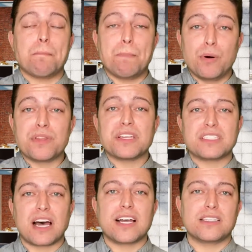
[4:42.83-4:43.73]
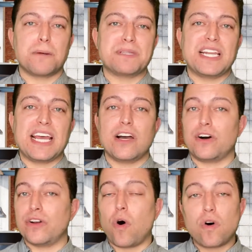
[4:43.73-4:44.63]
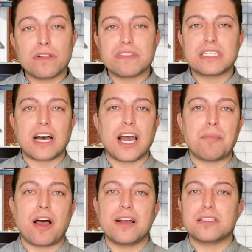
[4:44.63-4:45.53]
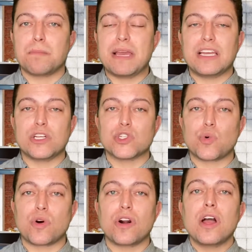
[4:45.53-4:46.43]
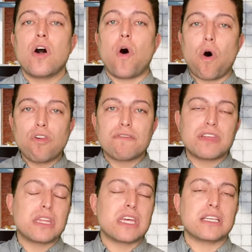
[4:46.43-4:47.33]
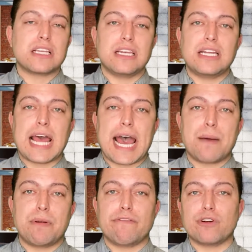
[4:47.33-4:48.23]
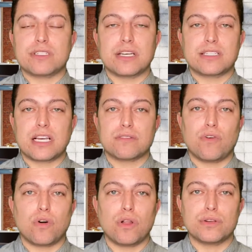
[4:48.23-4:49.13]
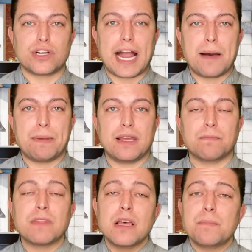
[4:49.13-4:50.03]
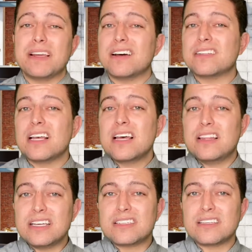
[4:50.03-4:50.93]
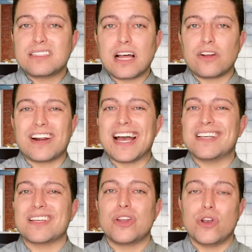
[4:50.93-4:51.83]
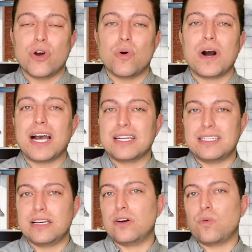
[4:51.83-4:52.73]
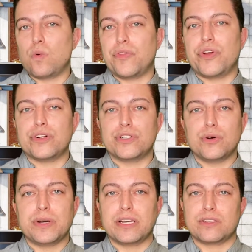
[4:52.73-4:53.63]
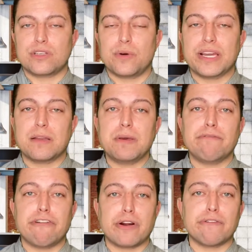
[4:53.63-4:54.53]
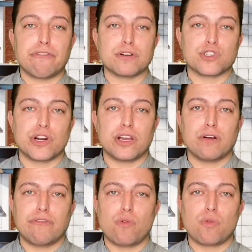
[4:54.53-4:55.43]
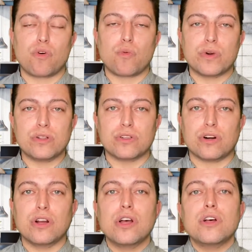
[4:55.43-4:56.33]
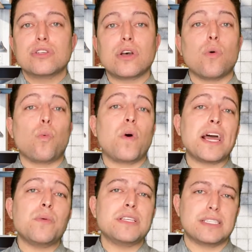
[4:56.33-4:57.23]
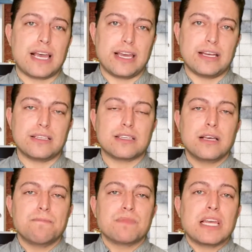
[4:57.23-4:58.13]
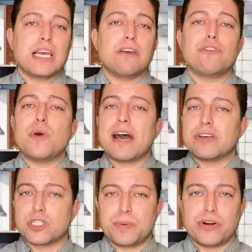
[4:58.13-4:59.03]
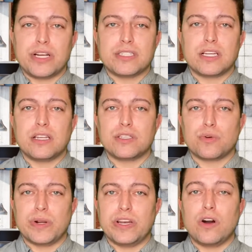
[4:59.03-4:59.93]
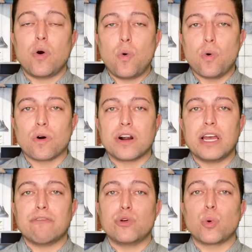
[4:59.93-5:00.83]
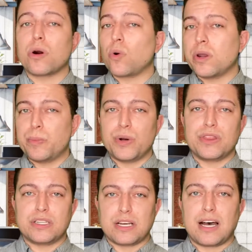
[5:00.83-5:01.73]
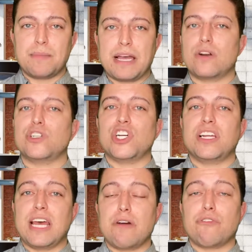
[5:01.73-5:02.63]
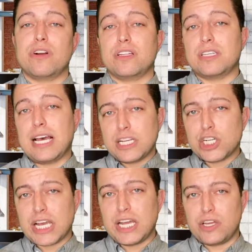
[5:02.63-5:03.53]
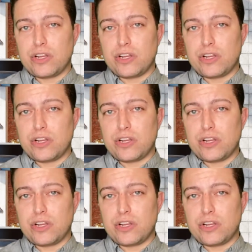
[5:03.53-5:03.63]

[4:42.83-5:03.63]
both sides up to date on all of the timelines, making sure all of the things that need to happen for a successful close are happening, because this seller has no idea what they're doing. So it can be very frustrating for a realtor. So what I would say is, if you have experience in this arena, or if you are going to put the time, energy, and effort into educating